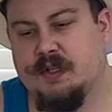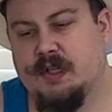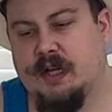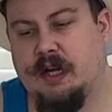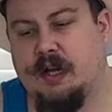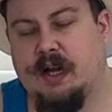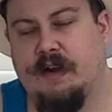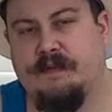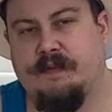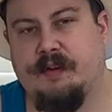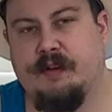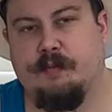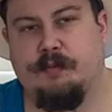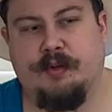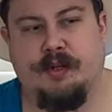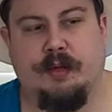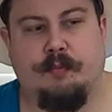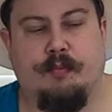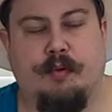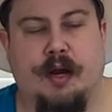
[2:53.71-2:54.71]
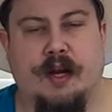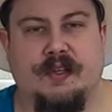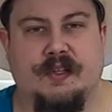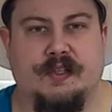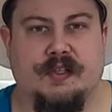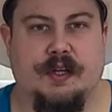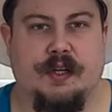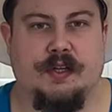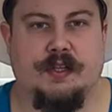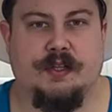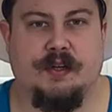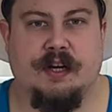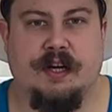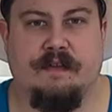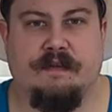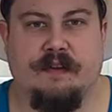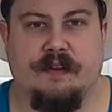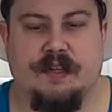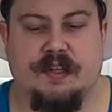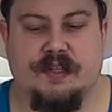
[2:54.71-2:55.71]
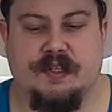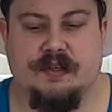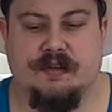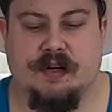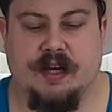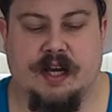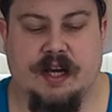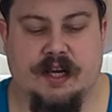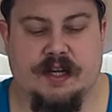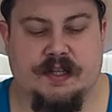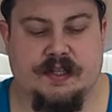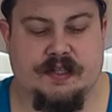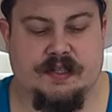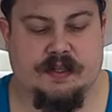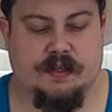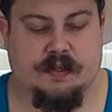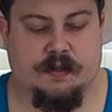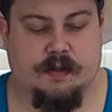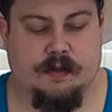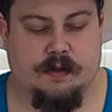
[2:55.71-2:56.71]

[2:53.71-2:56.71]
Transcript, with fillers: I'll have to put the prices on screen for these two guys.